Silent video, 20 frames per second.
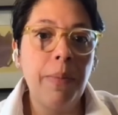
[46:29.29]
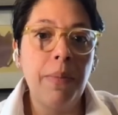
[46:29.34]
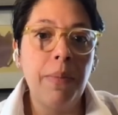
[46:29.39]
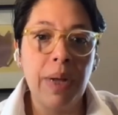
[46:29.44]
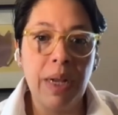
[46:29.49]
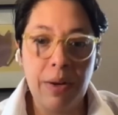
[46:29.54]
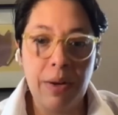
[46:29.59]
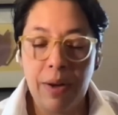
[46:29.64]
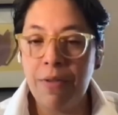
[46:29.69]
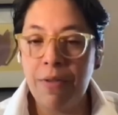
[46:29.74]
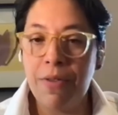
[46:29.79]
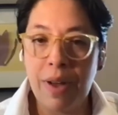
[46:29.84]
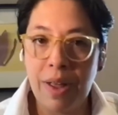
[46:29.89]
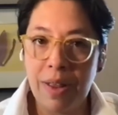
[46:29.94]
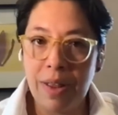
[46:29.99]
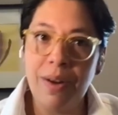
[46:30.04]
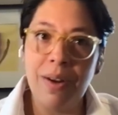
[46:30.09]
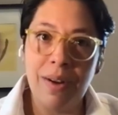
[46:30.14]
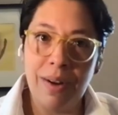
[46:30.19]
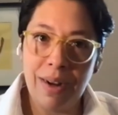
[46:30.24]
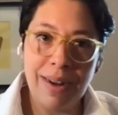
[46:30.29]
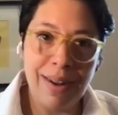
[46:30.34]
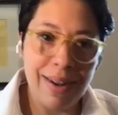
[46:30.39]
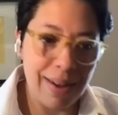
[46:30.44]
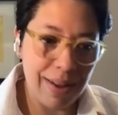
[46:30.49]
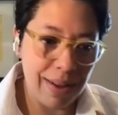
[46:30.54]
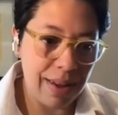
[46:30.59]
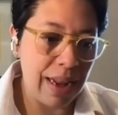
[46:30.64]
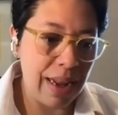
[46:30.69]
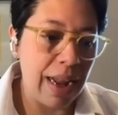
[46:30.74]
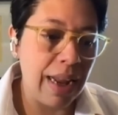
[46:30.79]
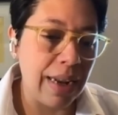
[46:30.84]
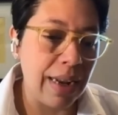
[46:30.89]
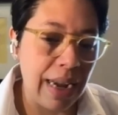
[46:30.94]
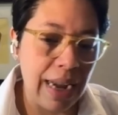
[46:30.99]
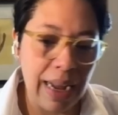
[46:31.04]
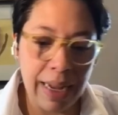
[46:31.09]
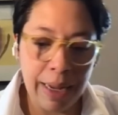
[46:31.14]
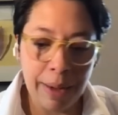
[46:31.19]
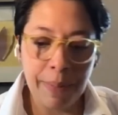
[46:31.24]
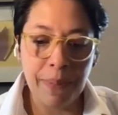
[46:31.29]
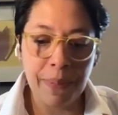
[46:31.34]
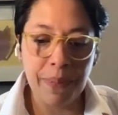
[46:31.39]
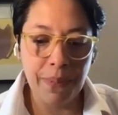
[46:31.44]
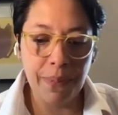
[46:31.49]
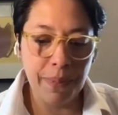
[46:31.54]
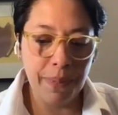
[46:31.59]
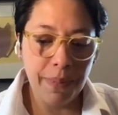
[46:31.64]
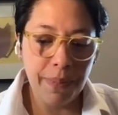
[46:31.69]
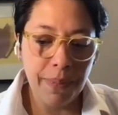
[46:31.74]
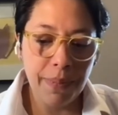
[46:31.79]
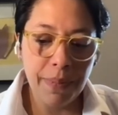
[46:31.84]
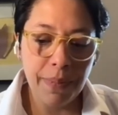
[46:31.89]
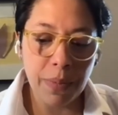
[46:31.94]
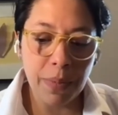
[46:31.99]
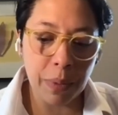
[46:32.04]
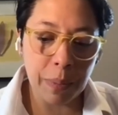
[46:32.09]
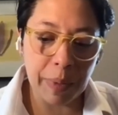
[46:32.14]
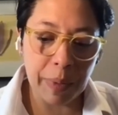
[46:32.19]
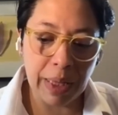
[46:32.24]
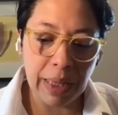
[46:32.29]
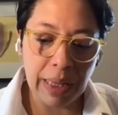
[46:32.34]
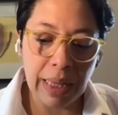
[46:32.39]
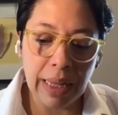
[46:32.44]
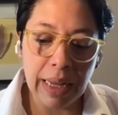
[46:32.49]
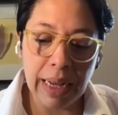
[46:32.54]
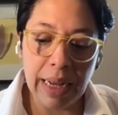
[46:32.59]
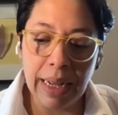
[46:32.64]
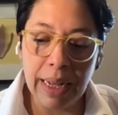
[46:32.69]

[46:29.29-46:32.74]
my grandfather and I or me.